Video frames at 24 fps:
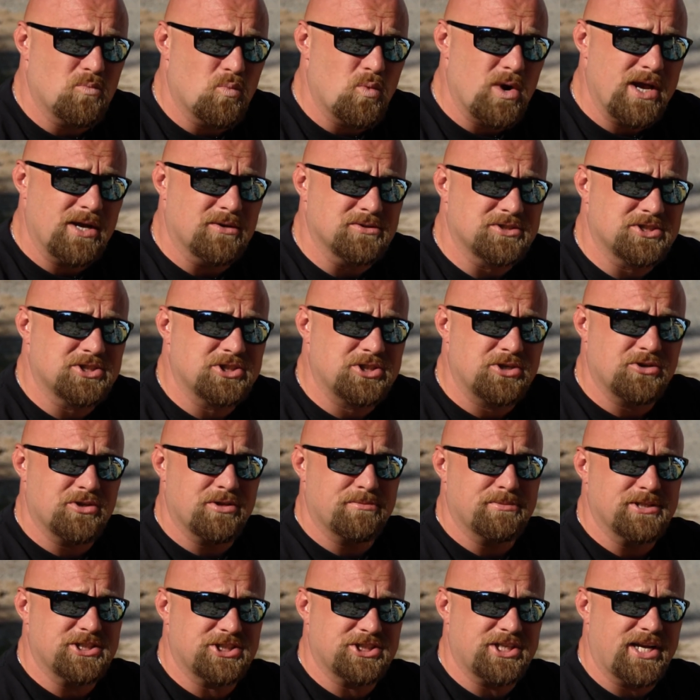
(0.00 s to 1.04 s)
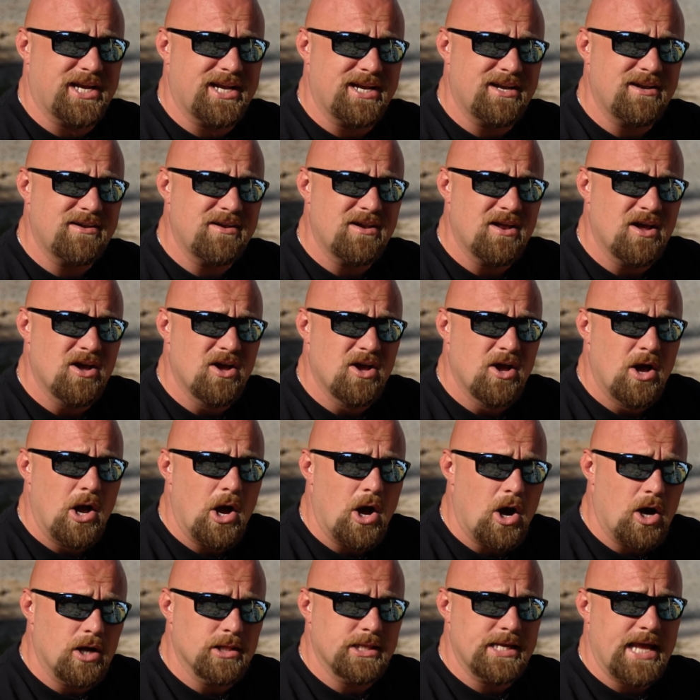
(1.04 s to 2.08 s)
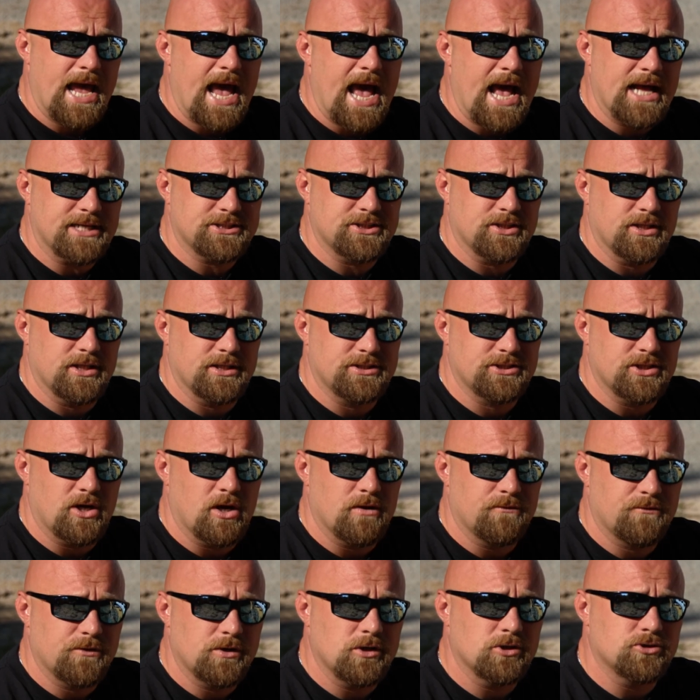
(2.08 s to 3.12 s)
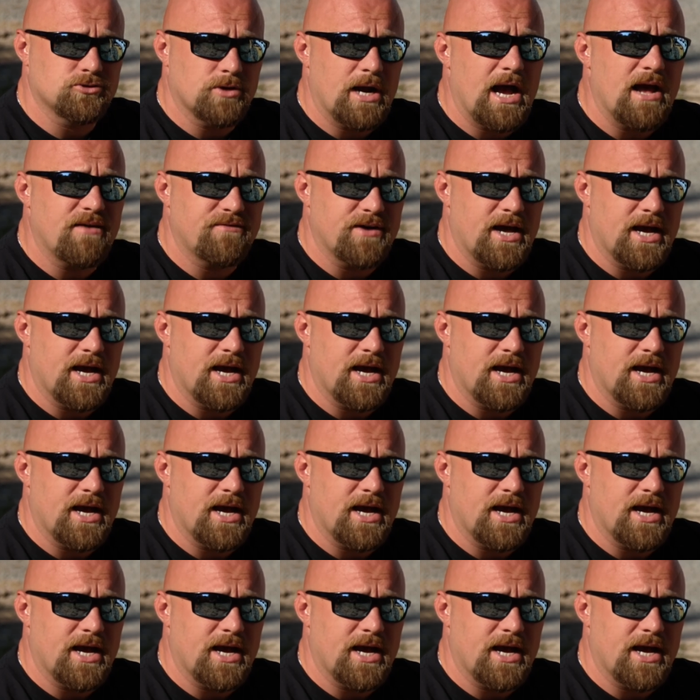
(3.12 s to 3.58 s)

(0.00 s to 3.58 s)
wheels to the machine. On the axle it's on for your drive